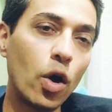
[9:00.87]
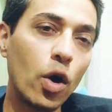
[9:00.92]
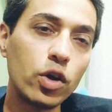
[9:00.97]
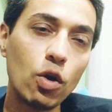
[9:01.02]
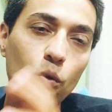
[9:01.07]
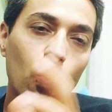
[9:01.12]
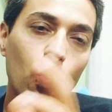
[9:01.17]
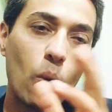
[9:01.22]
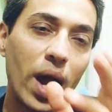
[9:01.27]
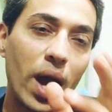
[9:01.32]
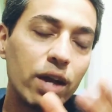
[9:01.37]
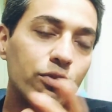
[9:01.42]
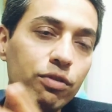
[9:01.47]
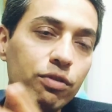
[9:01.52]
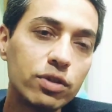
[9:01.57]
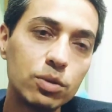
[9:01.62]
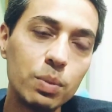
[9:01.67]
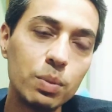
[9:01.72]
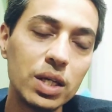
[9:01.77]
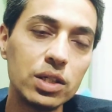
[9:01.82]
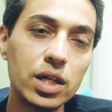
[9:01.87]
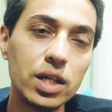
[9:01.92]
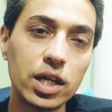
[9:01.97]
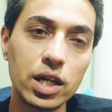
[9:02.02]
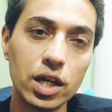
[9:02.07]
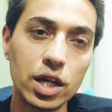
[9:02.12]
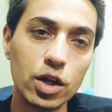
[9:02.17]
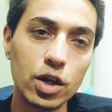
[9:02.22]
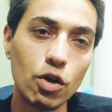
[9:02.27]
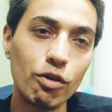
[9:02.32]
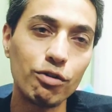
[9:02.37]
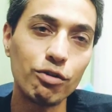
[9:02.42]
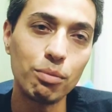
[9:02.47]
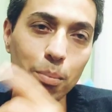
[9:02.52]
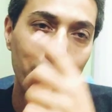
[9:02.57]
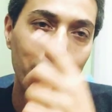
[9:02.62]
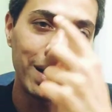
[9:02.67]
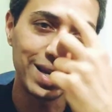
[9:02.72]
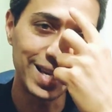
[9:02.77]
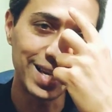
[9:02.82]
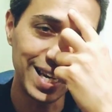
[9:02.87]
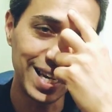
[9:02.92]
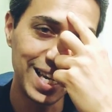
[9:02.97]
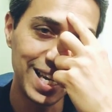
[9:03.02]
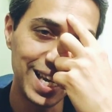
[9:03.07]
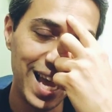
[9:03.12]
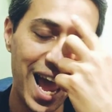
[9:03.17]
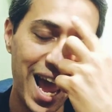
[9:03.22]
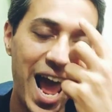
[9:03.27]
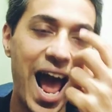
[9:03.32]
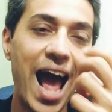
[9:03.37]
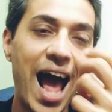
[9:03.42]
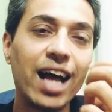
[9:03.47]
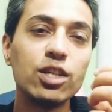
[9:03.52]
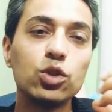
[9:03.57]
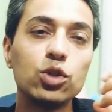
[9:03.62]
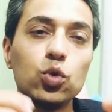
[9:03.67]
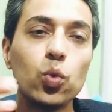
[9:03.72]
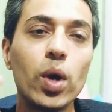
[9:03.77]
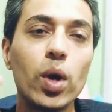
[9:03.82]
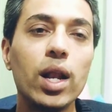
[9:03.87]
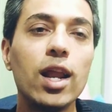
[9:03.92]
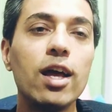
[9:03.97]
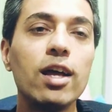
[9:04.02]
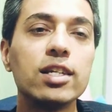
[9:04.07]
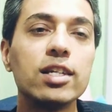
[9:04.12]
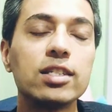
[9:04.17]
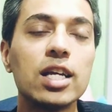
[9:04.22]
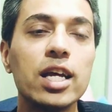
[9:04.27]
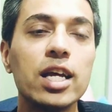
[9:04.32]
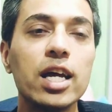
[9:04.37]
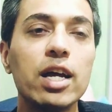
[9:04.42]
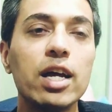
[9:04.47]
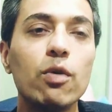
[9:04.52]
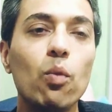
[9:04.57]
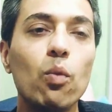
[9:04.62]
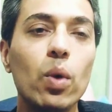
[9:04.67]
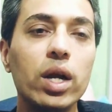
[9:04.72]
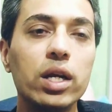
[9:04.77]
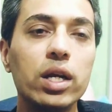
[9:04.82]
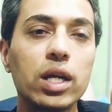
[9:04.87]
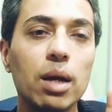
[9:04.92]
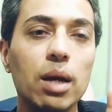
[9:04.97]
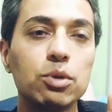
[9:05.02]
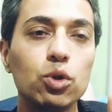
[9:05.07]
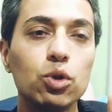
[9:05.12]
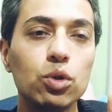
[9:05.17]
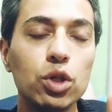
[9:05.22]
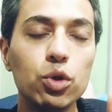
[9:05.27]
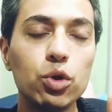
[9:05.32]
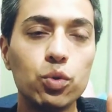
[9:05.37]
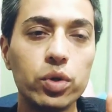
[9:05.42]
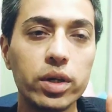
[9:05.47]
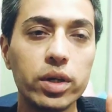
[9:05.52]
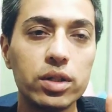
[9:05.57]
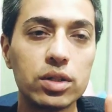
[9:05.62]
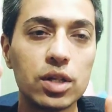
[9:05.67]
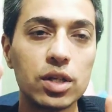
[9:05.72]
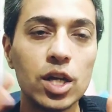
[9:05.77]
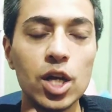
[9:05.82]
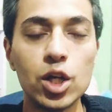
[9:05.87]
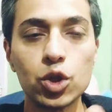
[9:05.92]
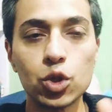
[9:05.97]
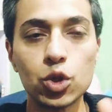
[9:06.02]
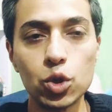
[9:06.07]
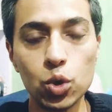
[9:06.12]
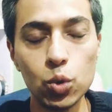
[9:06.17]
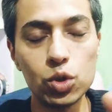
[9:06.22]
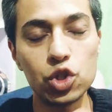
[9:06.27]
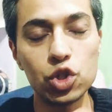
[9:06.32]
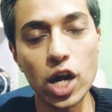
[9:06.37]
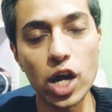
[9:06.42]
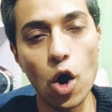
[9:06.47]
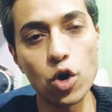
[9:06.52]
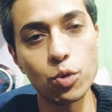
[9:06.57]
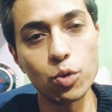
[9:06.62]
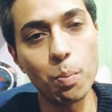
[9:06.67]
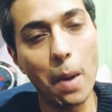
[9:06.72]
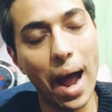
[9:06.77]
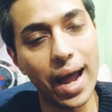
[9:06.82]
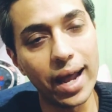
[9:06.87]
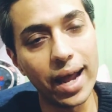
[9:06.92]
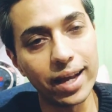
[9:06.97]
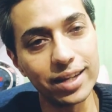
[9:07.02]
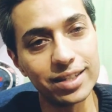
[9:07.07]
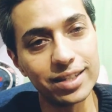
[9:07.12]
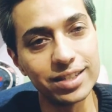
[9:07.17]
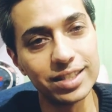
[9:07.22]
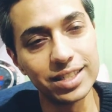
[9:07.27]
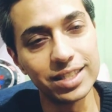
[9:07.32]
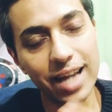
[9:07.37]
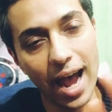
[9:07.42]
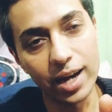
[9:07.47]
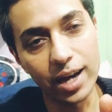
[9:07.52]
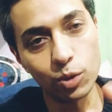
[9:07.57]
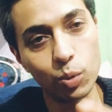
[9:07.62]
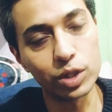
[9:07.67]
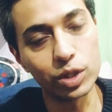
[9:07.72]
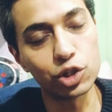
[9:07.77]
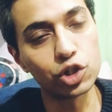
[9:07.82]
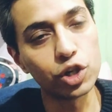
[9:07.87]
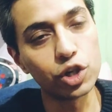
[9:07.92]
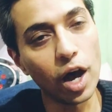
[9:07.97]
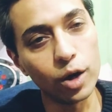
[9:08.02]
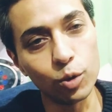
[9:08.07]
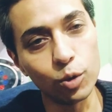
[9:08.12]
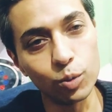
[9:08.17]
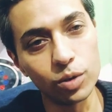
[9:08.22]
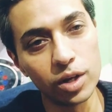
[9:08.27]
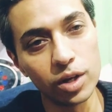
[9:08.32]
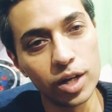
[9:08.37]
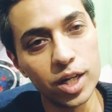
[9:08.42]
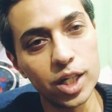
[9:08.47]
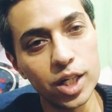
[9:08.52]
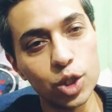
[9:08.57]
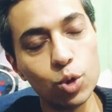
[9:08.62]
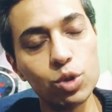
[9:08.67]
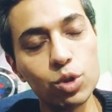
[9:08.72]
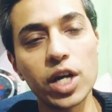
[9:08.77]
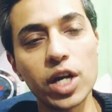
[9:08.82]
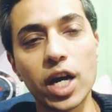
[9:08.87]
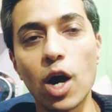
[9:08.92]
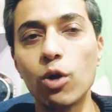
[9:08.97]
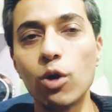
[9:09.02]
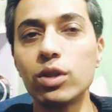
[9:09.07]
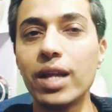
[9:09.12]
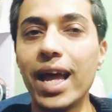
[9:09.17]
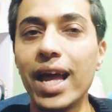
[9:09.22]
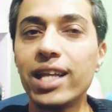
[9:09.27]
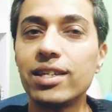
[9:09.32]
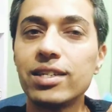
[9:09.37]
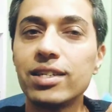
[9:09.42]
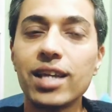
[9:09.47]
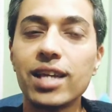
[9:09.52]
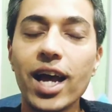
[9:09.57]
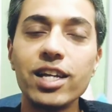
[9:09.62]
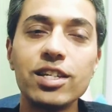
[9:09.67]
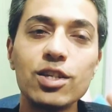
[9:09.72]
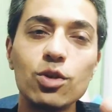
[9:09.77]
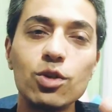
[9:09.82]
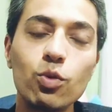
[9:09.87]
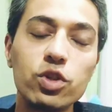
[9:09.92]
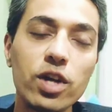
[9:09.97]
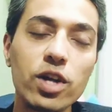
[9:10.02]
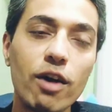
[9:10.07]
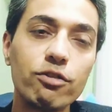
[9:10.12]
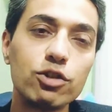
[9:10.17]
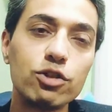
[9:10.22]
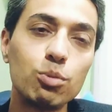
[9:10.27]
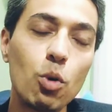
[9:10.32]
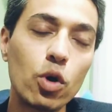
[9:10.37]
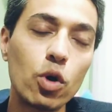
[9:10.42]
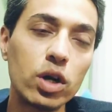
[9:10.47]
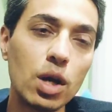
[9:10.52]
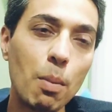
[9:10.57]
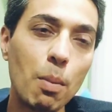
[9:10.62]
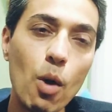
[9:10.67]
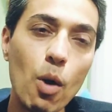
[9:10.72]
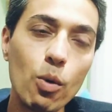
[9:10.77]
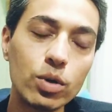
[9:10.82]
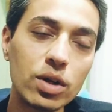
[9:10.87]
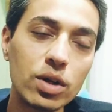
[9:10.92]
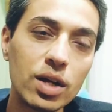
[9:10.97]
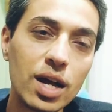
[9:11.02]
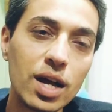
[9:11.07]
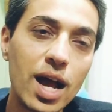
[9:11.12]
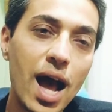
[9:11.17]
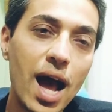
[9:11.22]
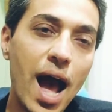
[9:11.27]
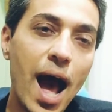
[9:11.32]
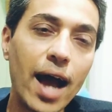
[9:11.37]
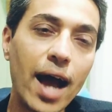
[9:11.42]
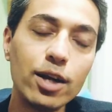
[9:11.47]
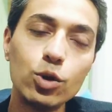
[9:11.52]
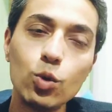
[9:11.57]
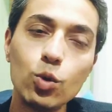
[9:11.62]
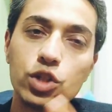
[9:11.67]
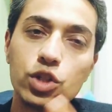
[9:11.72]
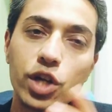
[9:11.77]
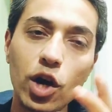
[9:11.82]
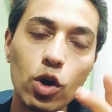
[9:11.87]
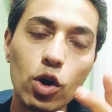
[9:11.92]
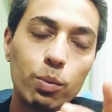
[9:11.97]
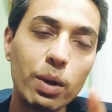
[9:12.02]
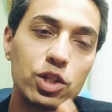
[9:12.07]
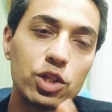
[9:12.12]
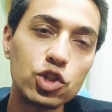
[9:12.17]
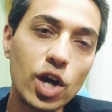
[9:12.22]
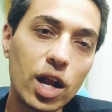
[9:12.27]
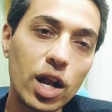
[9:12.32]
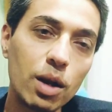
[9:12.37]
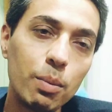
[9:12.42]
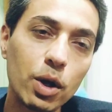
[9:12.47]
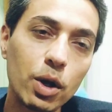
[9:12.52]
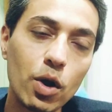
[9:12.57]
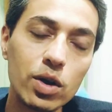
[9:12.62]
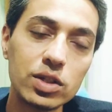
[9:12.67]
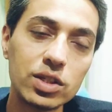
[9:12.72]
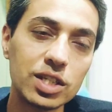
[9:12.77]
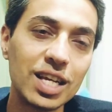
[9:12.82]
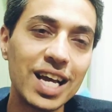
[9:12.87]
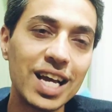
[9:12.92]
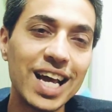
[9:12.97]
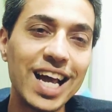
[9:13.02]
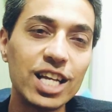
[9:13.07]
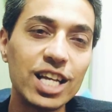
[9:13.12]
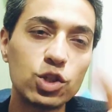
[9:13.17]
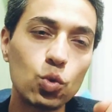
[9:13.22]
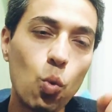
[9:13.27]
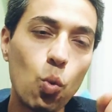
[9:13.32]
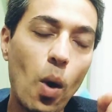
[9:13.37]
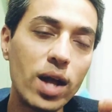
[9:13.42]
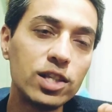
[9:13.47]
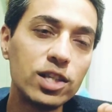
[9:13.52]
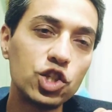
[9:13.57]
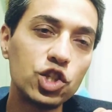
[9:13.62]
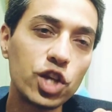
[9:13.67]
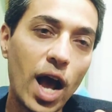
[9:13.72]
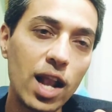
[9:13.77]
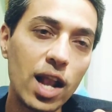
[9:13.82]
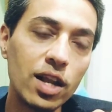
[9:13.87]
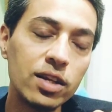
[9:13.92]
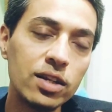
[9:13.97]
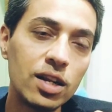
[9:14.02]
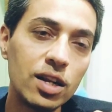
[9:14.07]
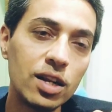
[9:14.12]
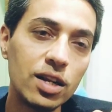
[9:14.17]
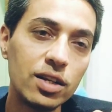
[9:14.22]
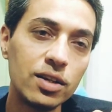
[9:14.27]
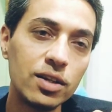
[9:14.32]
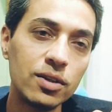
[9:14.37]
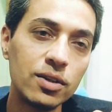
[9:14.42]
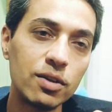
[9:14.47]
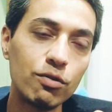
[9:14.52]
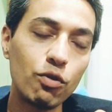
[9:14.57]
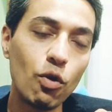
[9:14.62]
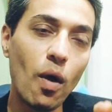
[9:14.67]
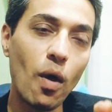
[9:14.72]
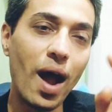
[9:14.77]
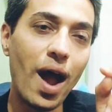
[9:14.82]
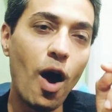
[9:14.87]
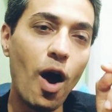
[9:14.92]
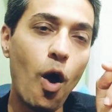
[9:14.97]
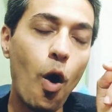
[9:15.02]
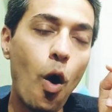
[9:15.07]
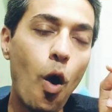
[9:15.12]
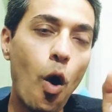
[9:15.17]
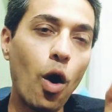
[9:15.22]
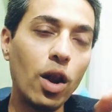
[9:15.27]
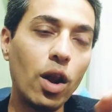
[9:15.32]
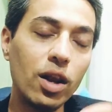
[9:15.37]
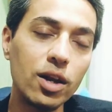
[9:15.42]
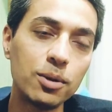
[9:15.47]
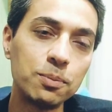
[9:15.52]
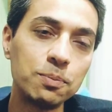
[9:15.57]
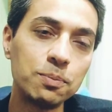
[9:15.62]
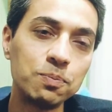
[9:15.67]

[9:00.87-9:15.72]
or your wife is being taken care of mentally as well as when it comes to nutrients. So do check out my diet with Shanu. Do check out the exercises which I've spoken about and do check out my channel because it's one challenge for all